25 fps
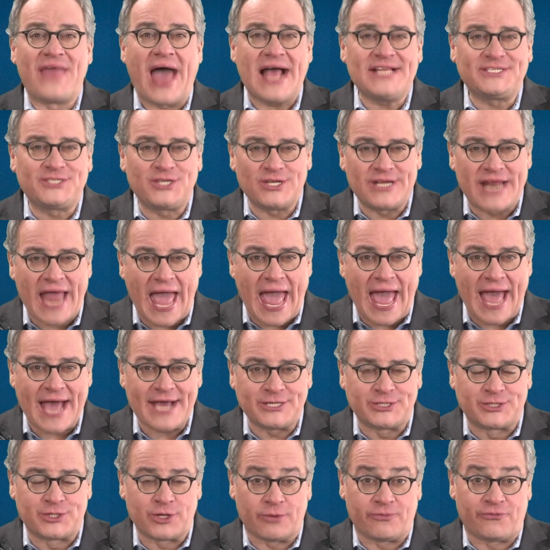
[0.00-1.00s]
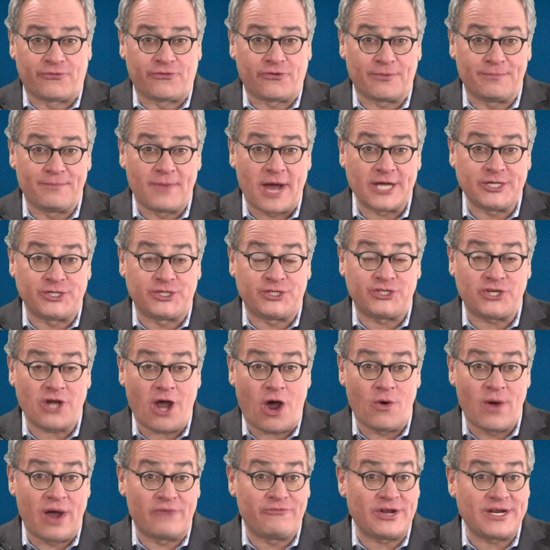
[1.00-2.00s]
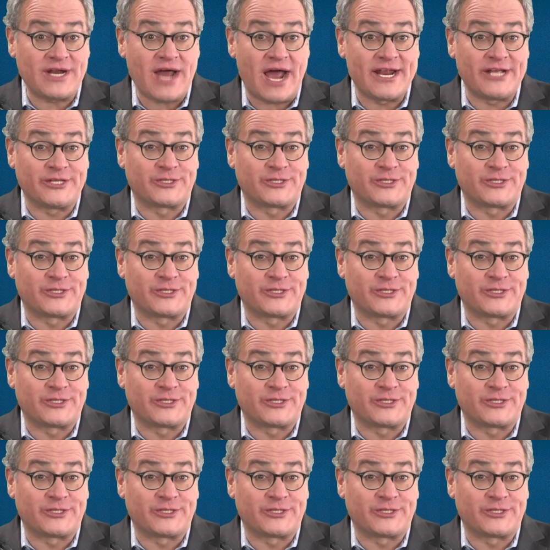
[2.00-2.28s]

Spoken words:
That's an excerpt from my show every night.